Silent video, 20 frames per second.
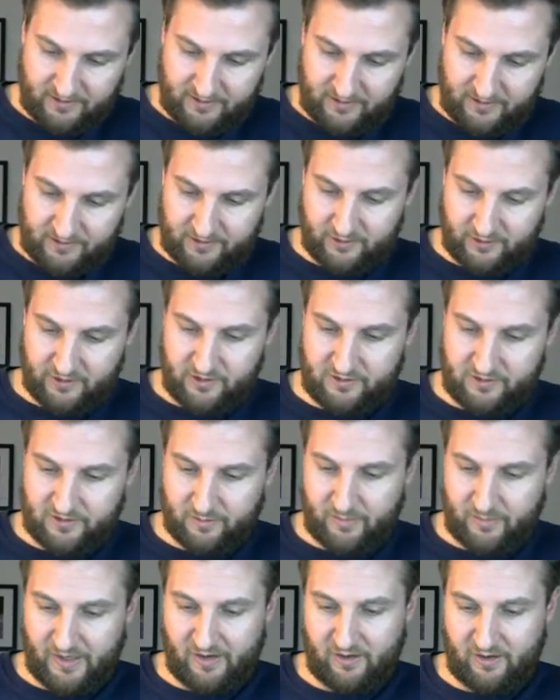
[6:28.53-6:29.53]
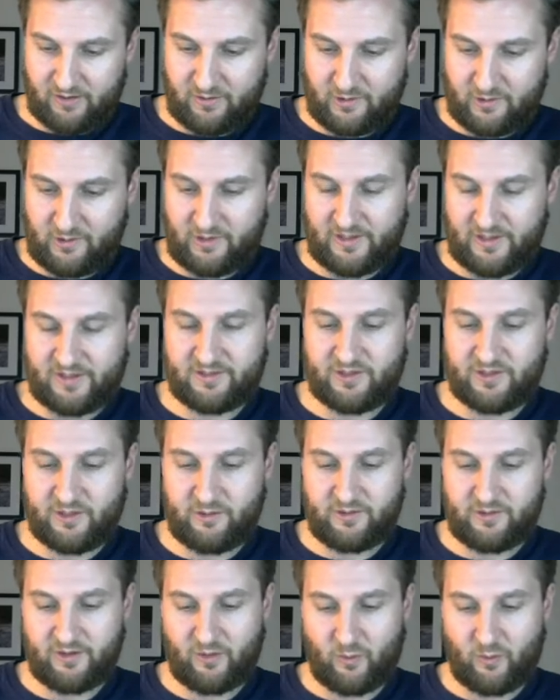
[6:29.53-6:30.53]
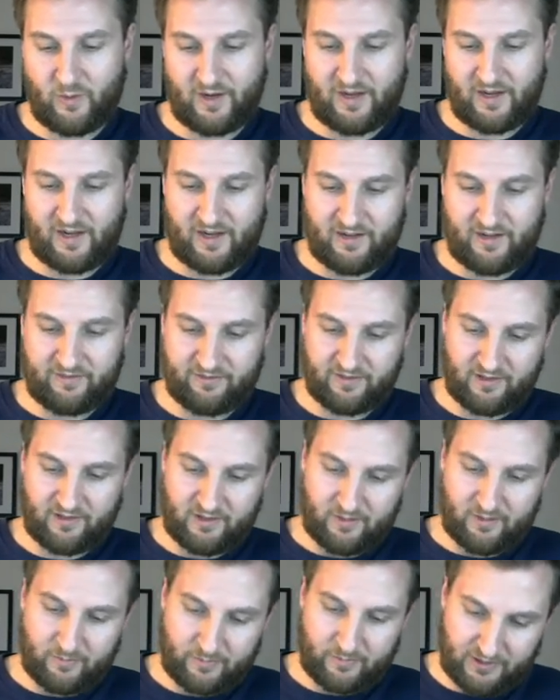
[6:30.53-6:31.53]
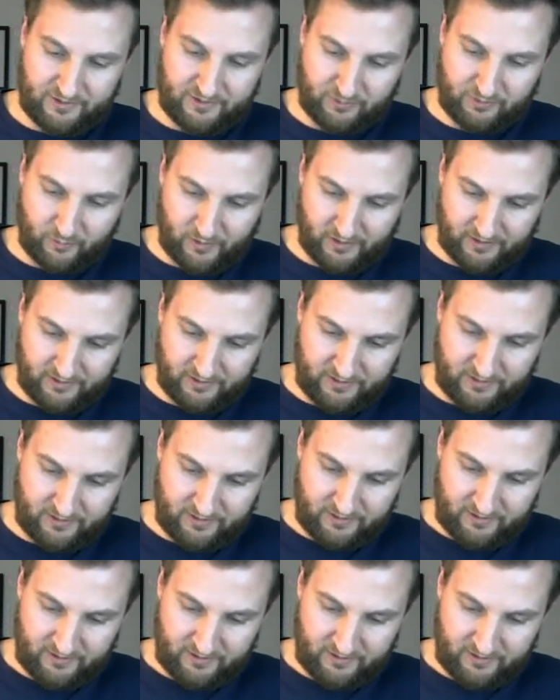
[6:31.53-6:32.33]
So I use the power rule. It's u to the 1/2 plus 1.